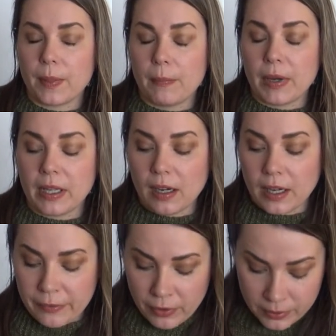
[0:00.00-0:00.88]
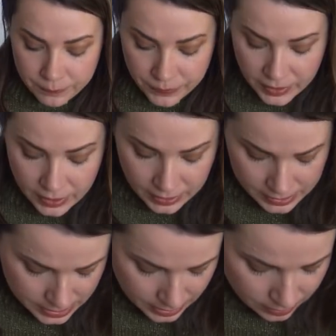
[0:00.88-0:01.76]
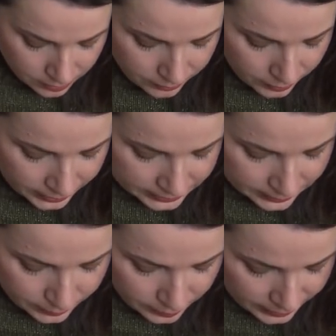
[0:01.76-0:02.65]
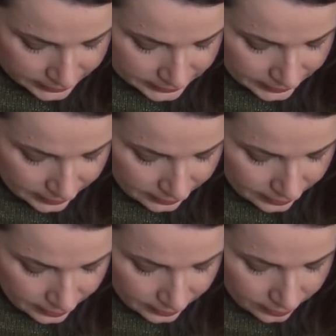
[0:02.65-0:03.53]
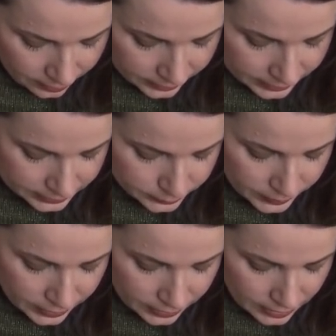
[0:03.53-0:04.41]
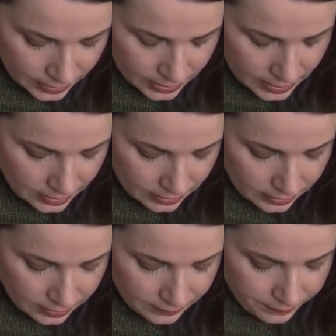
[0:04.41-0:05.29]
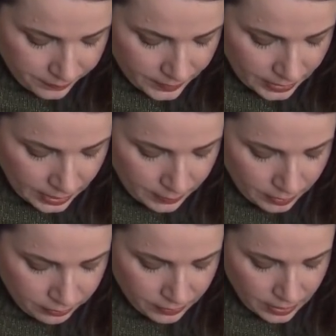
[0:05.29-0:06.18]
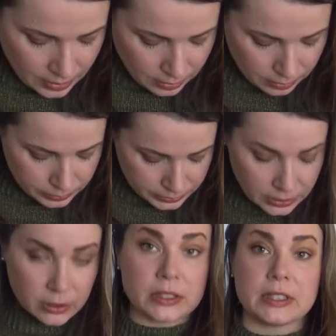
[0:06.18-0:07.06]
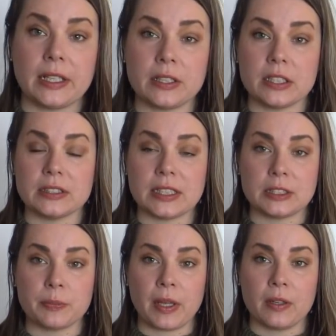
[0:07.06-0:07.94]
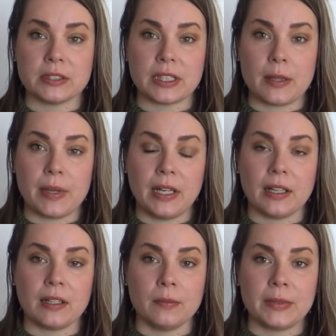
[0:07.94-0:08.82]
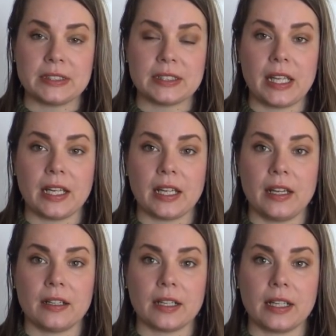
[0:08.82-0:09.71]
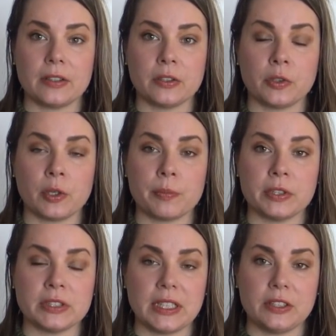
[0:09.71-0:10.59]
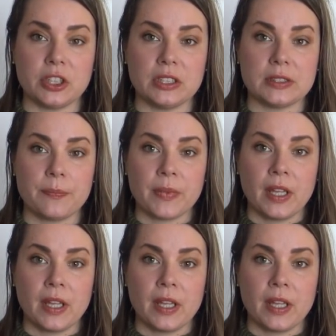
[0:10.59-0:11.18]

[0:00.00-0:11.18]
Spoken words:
my iron. So for example, you can see here there's one a couple of looser stitches. That's because I made a little mistake and I had to drop the stitches